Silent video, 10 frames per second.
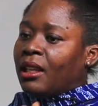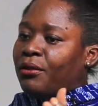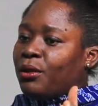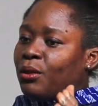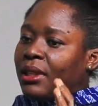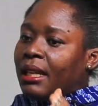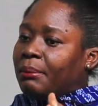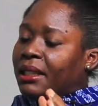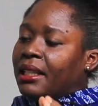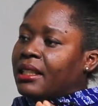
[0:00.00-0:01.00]
If you do the
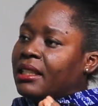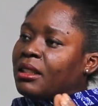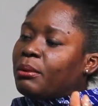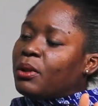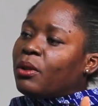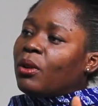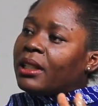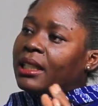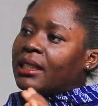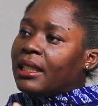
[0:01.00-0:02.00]
applications between
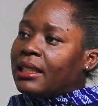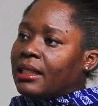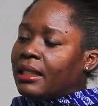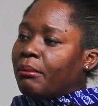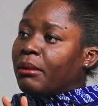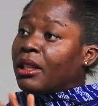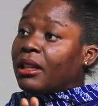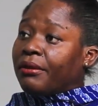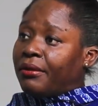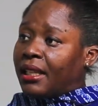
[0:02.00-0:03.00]
August and December,
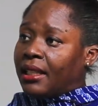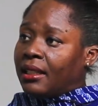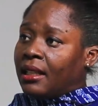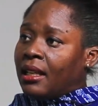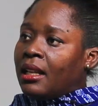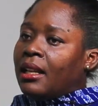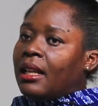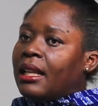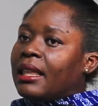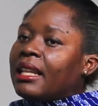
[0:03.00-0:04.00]
you are fine.
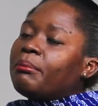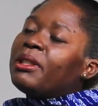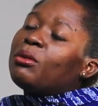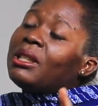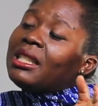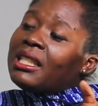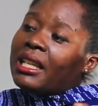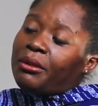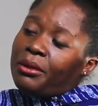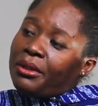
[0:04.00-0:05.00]
Then between
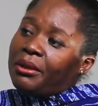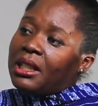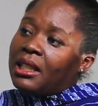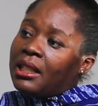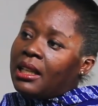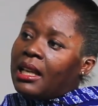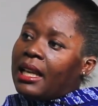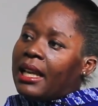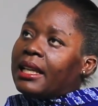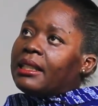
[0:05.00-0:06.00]
January
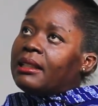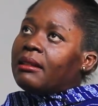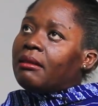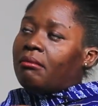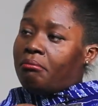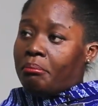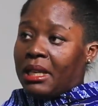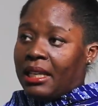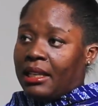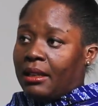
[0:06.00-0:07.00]
and
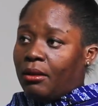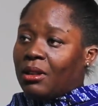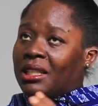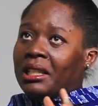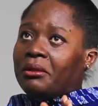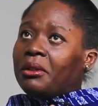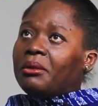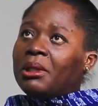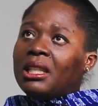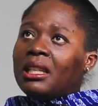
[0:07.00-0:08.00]
May, or
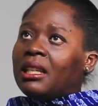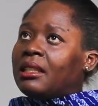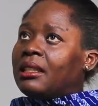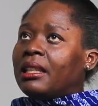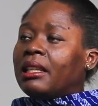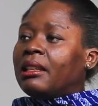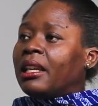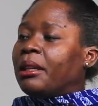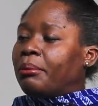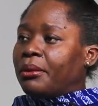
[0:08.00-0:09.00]
January and say
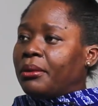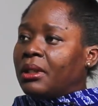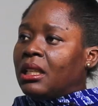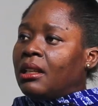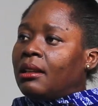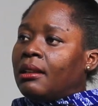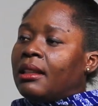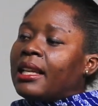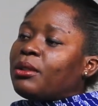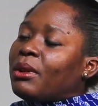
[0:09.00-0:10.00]
April,
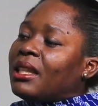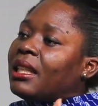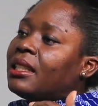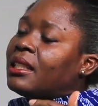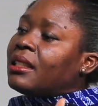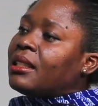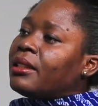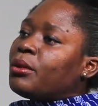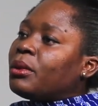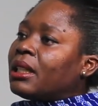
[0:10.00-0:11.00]
that's when the
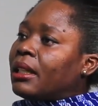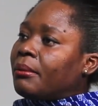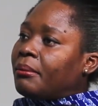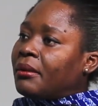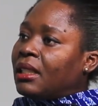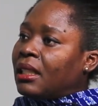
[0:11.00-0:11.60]
decisions would come.